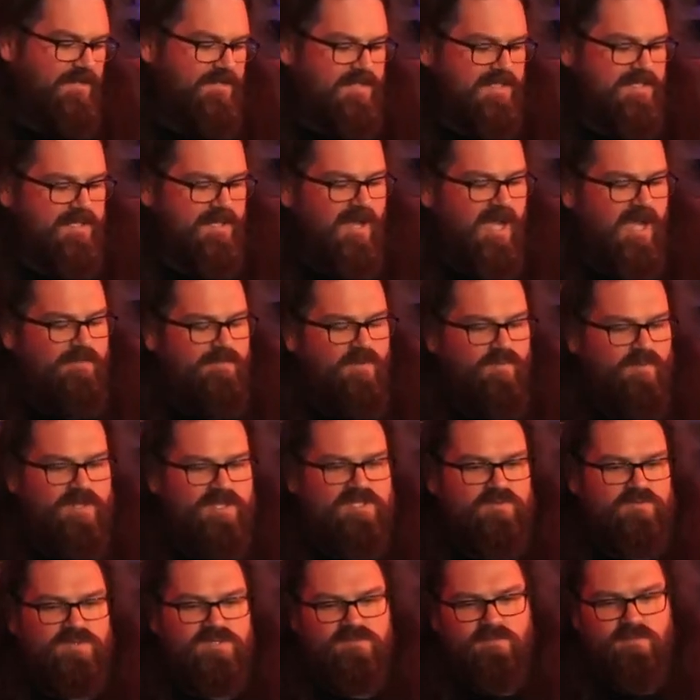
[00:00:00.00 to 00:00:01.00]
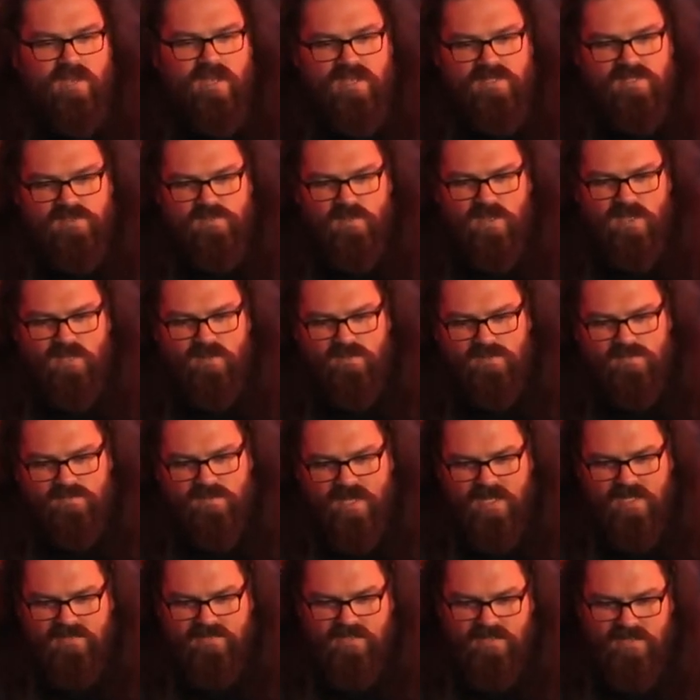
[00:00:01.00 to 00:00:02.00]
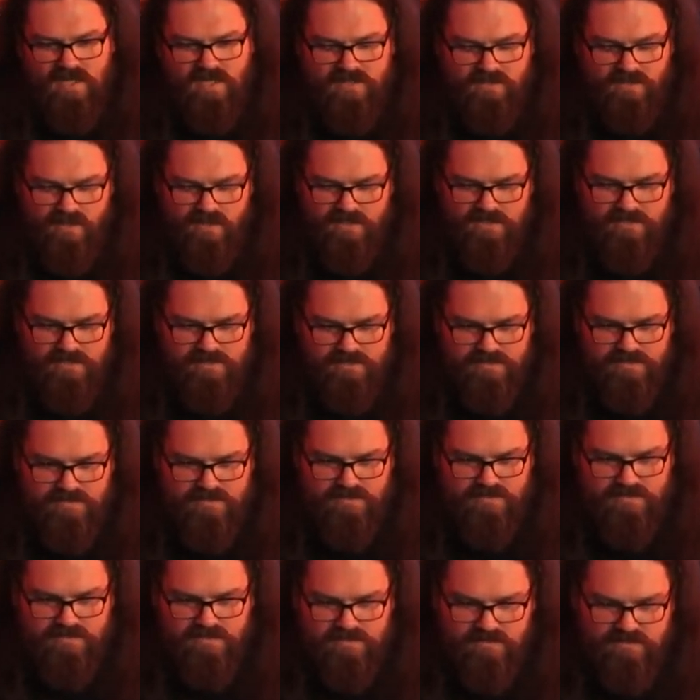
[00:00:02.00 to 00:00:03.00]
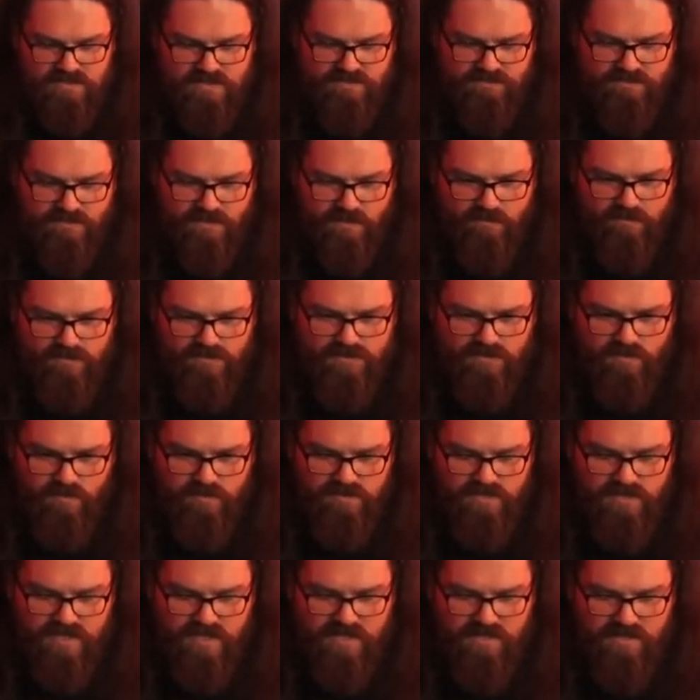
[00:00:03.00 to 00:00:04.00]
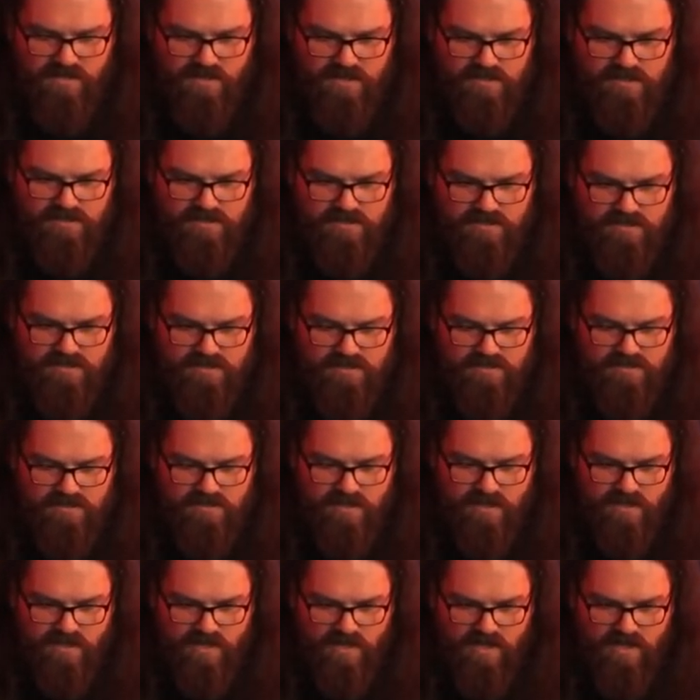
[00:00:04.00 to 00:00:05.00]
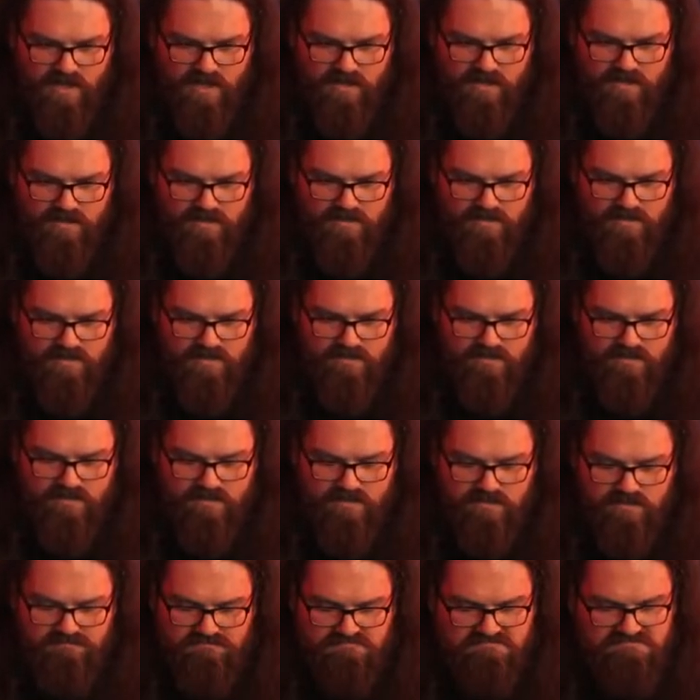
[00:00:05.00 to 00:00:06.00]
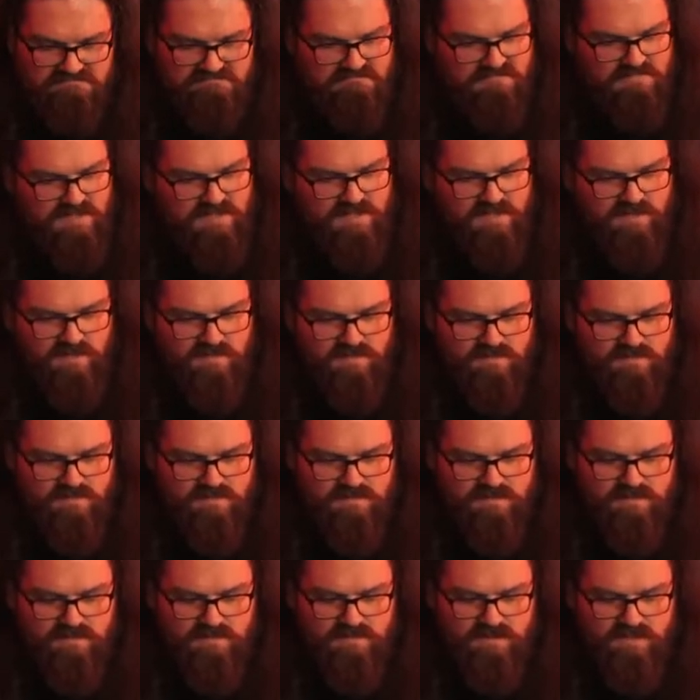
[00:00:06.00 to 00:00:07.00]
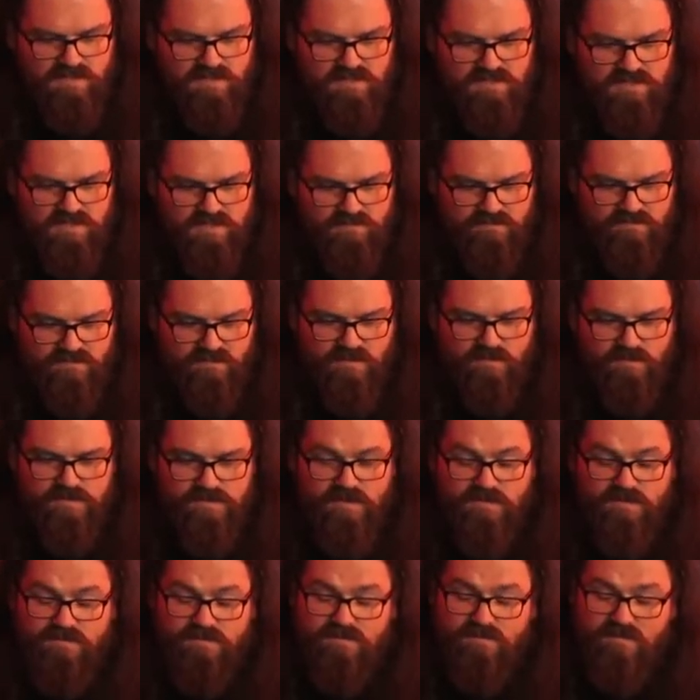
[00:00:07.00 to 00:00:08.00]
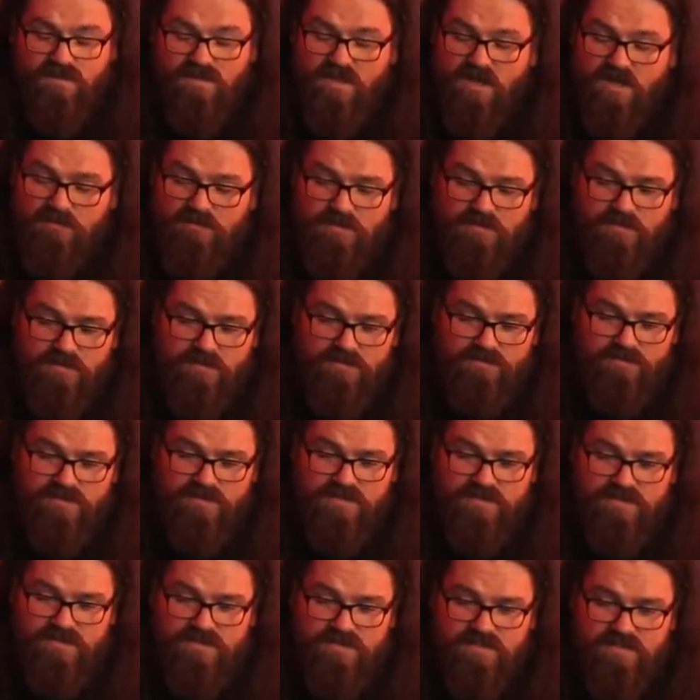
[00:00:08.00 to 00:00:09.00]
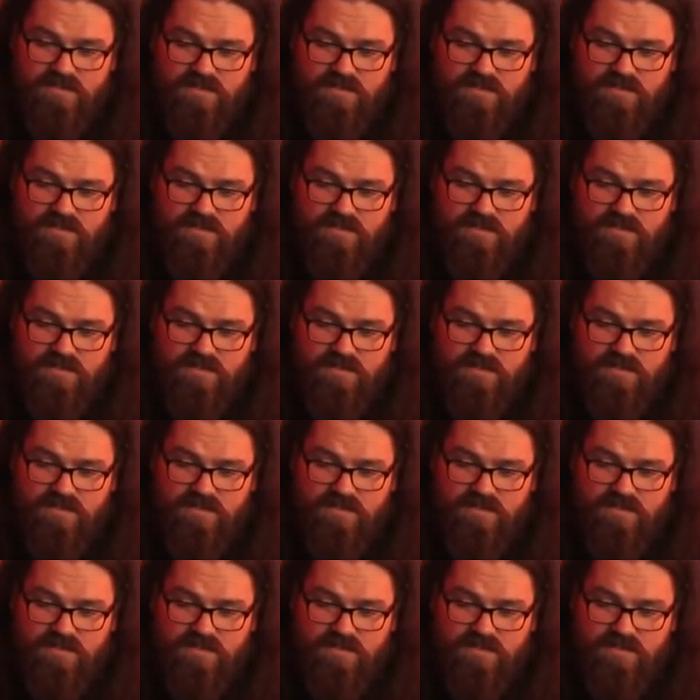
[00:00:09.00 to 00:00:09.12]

the time in which it was made as well. It was made in the late '90s. This film, mm. so in the late '90s, uh, you know, DC films or, or, comic book movies